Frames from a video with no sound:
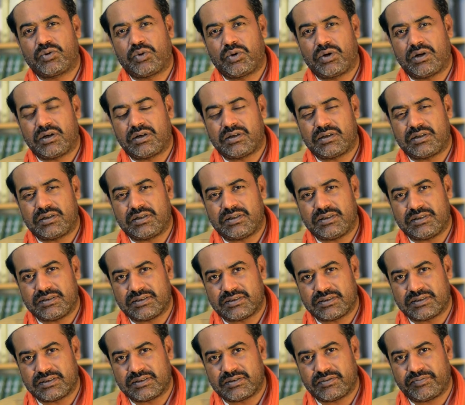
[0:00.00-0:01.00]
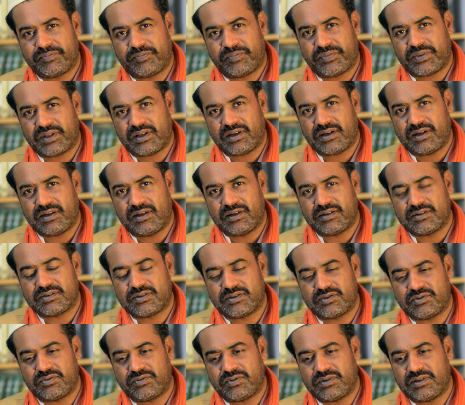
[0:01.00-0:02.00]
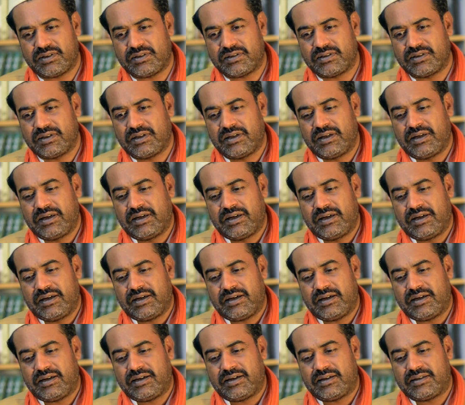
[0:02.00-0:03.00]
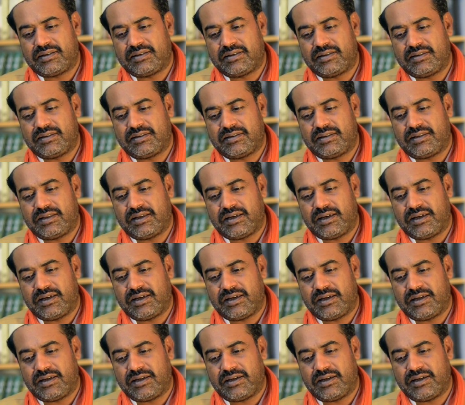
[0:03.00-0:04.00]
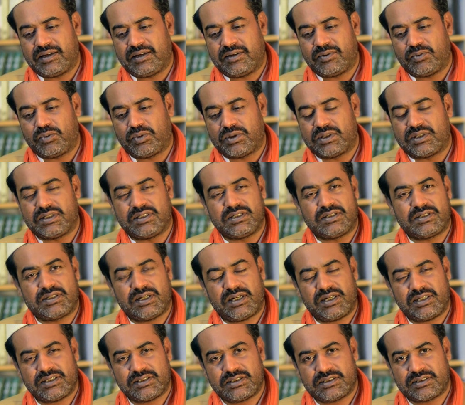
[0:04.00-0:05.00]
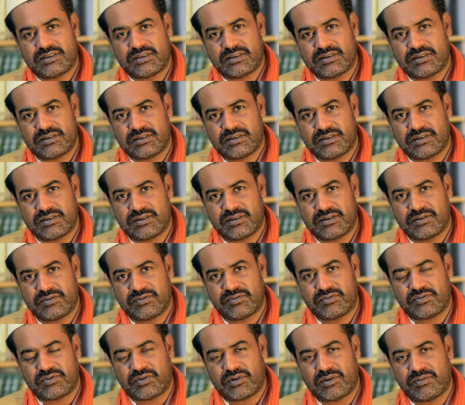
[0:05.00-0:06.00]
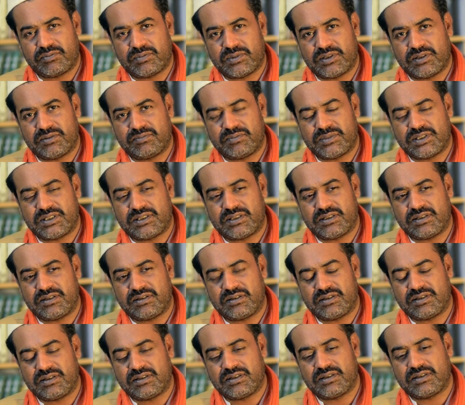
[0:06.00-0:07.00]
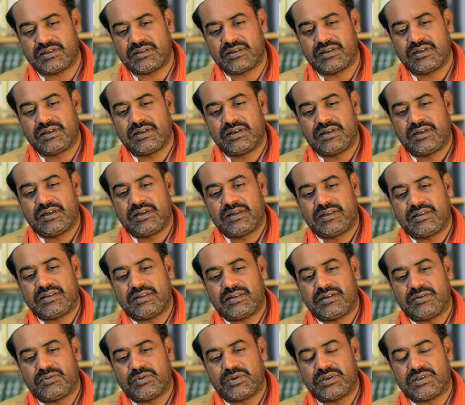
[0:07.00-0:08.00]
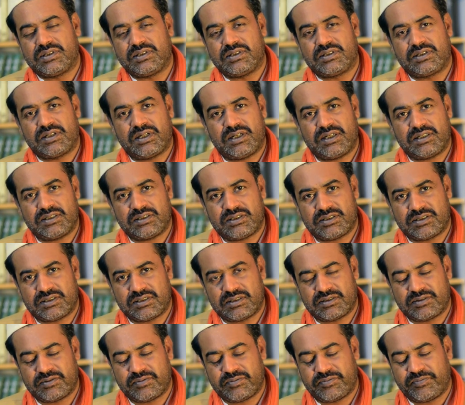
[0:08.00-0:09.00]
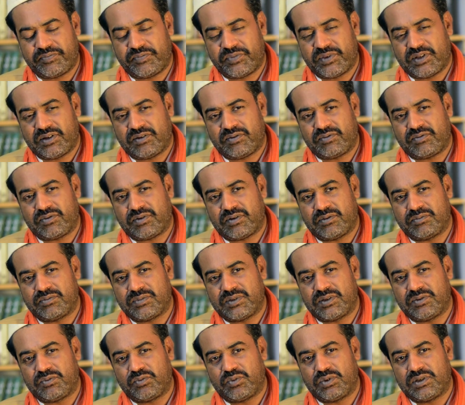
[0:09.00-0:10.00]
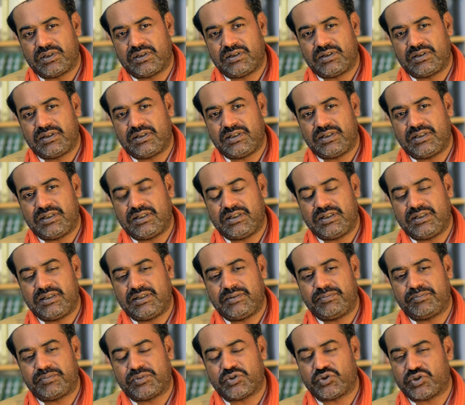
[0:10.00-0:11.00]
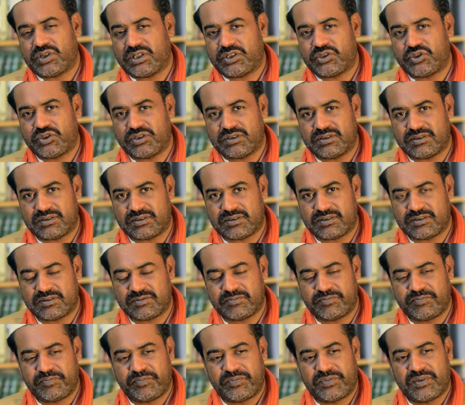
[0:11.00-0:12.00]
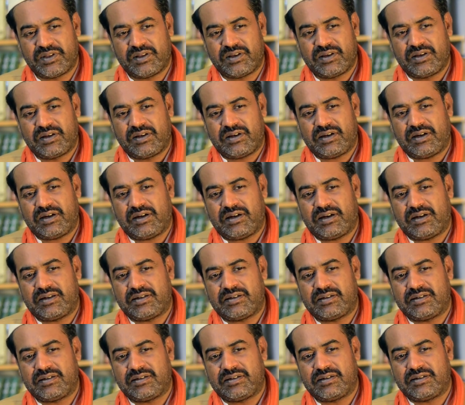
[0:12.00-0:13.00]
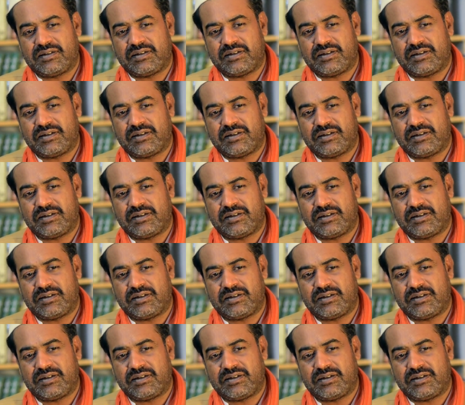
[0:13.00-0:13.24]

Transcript: qualities in a Sufi. They were detached from the material, they were detached from the worldly possessions, and